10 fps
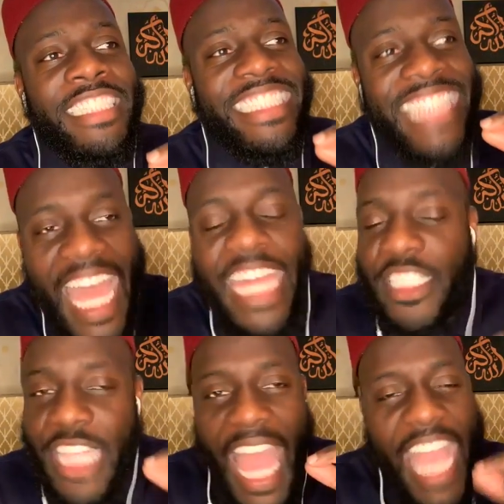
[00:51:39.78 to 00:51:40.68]
that
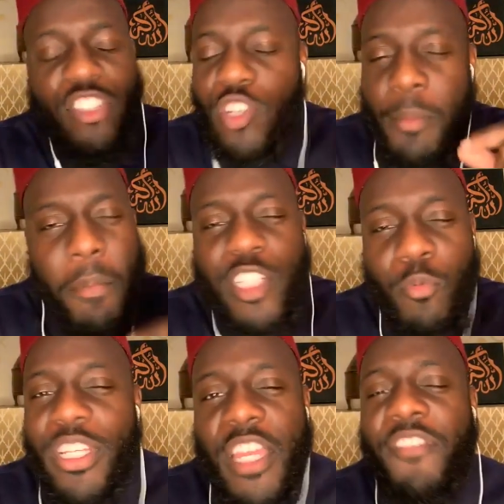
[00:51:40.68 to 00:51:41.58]
is actually much
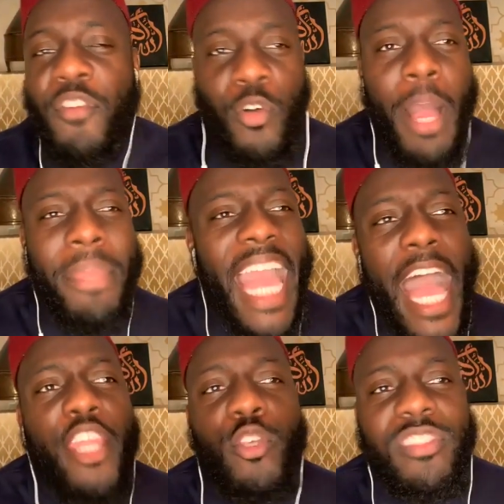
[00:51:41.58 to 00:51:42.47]
more difficult.
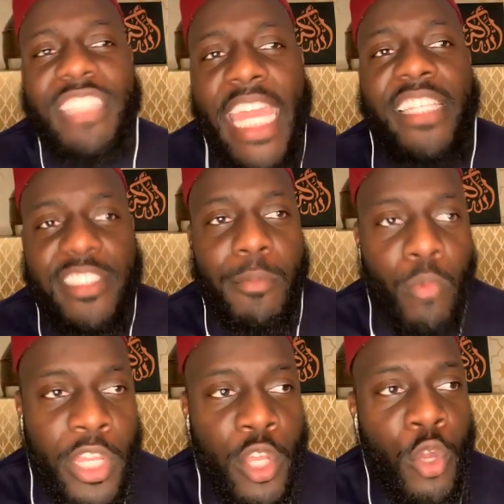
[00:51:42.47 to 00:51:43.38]
How do you say to
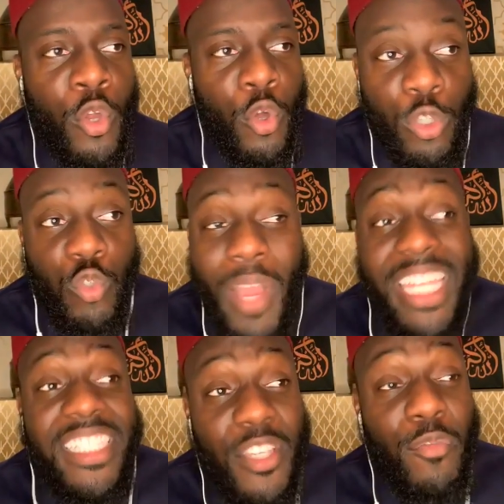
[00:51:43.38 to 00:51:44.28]
someone whose
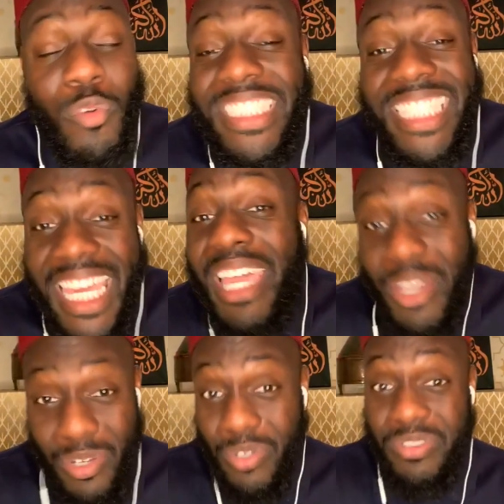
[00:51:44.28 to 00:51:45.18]
relative was
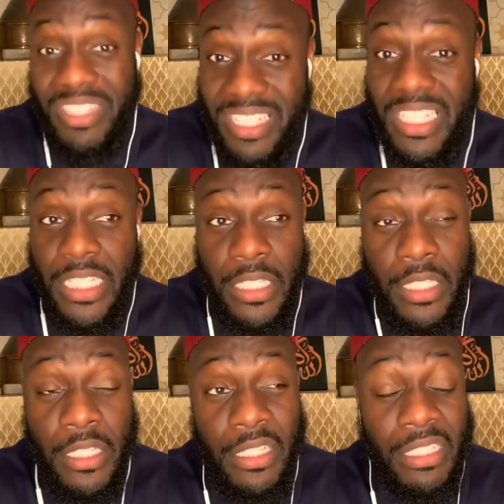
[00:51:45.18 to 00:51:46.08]
killed,
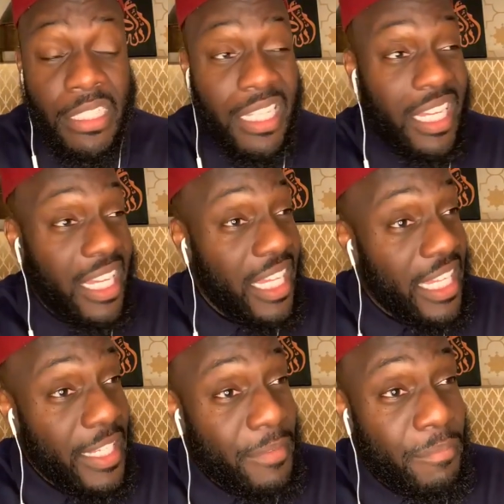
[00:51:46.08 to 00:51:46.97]
we
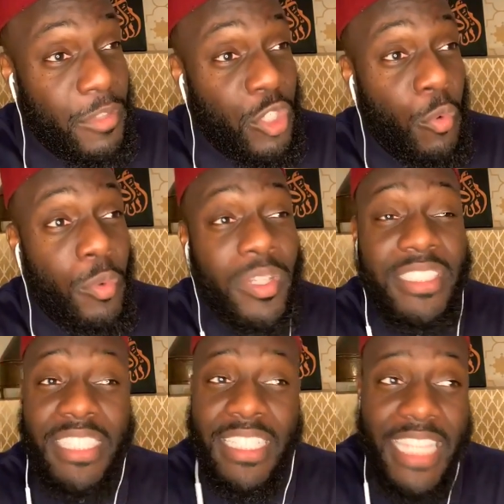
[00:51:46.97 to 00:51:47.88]
want to
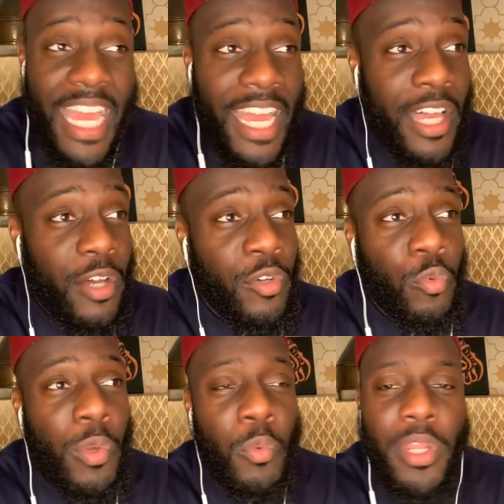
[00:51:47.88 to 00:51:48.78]
sit down,
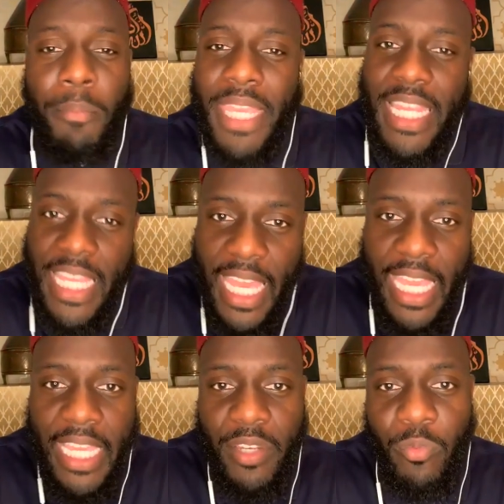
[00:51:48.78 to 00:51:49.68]
we want to mediate,